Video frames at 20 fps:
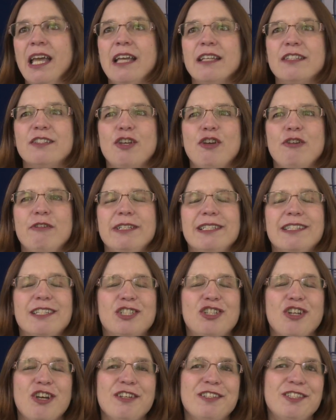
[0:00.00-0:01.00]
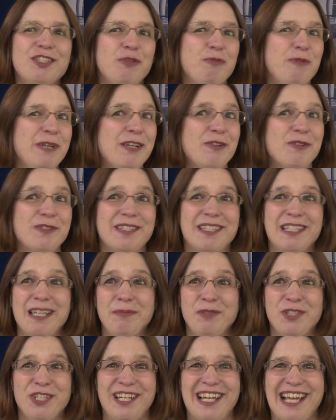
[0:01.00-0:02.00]
So it's a chance to
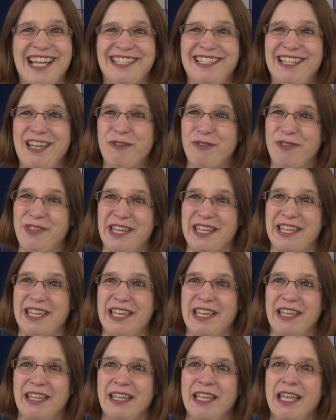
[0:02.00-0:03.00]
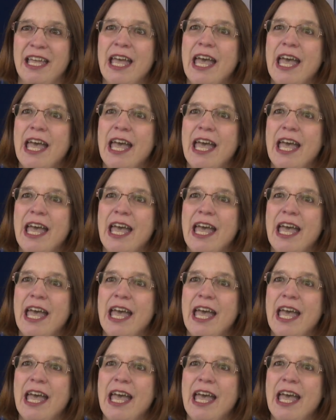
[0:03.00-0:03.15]
reconceptualize our thinking